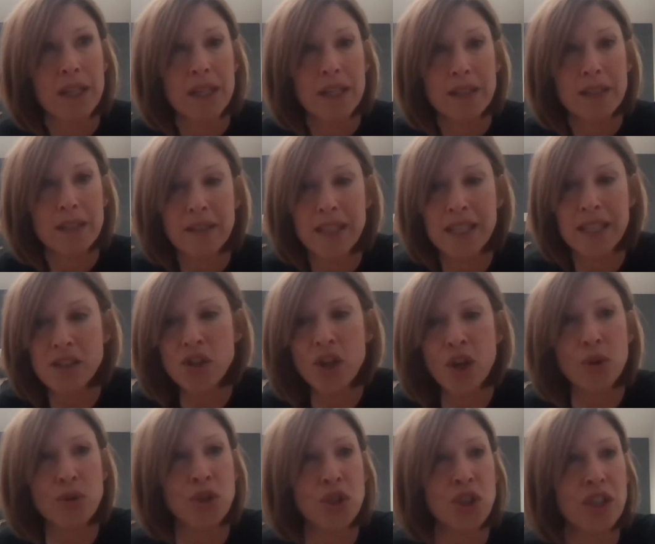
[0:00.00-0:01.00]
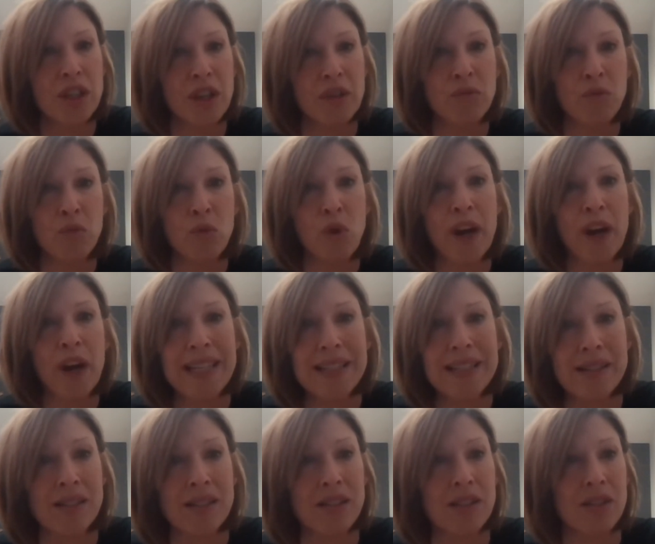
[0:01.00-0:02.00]
this notion of
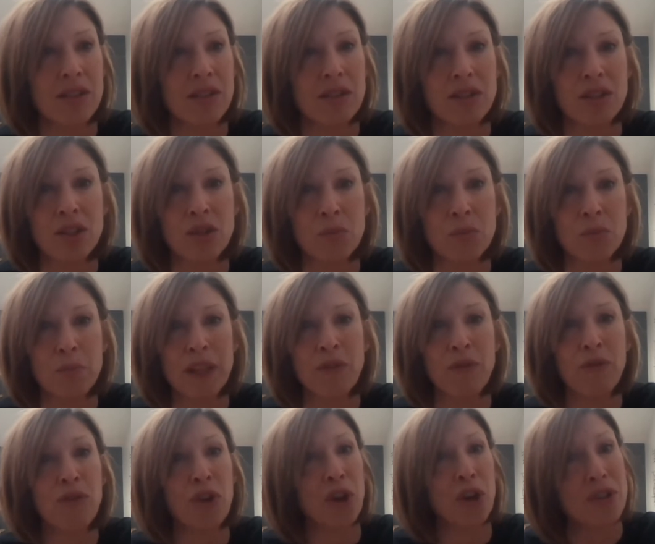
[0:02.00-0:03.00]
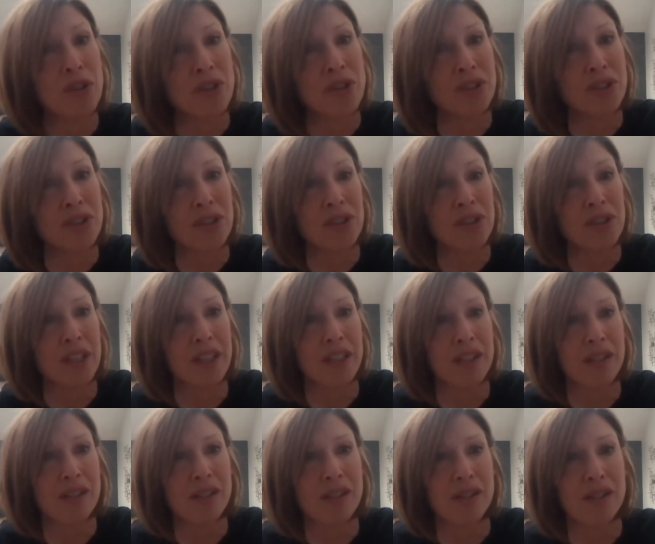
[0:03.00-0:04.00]
race to be first
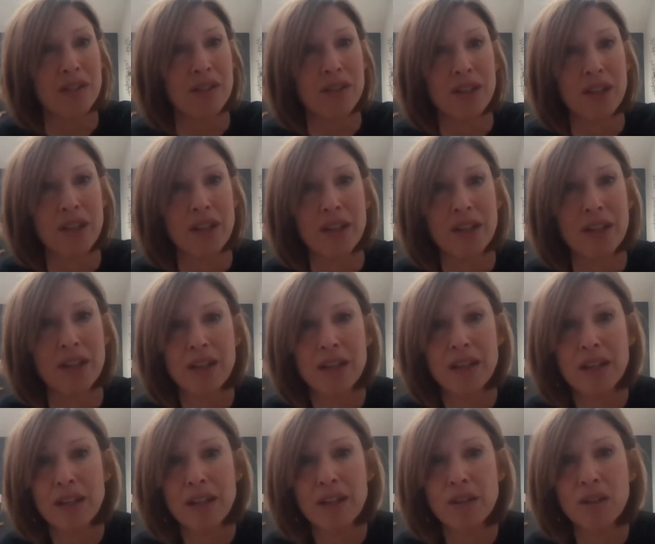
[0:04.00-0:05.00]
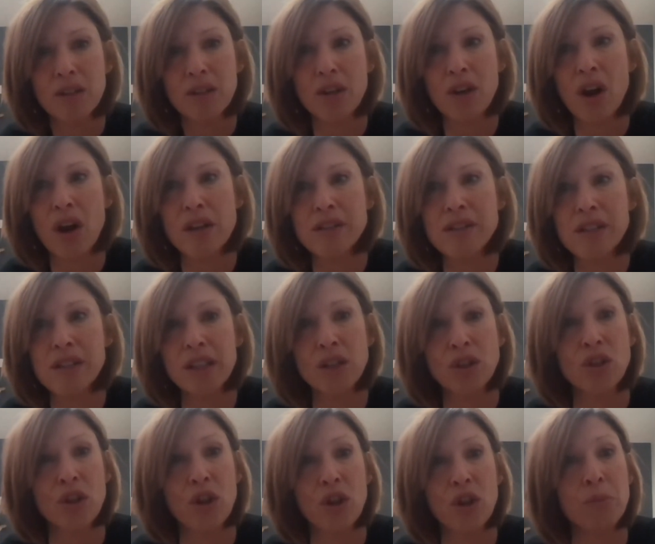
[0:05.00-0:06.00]
is causing a
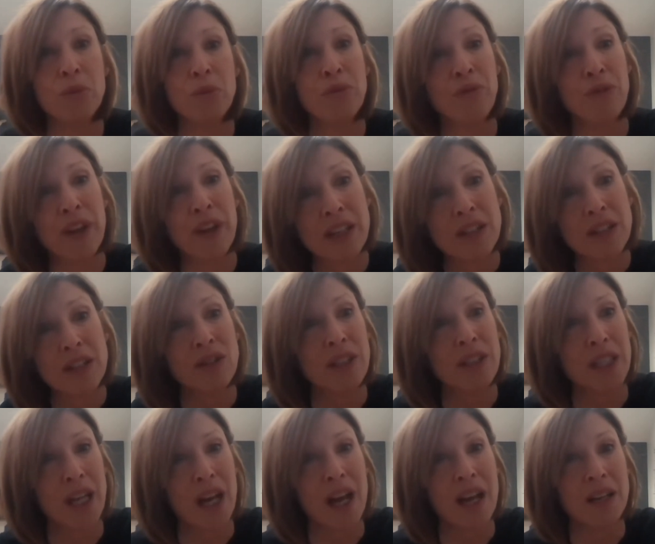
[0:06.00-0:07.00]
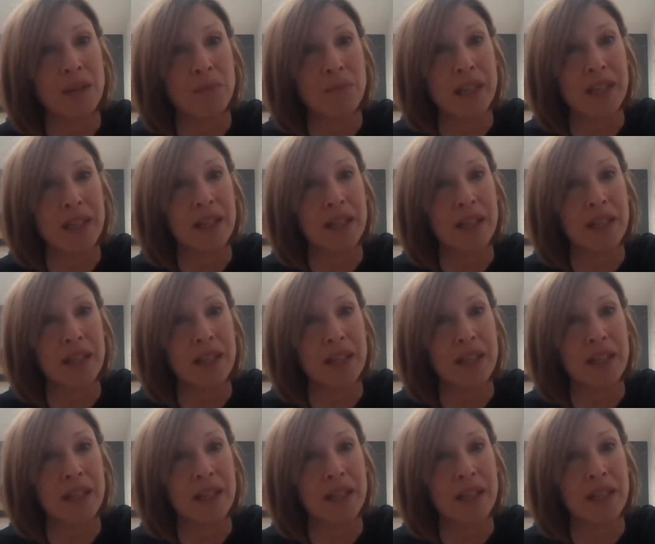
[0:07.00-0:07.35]
global failure economy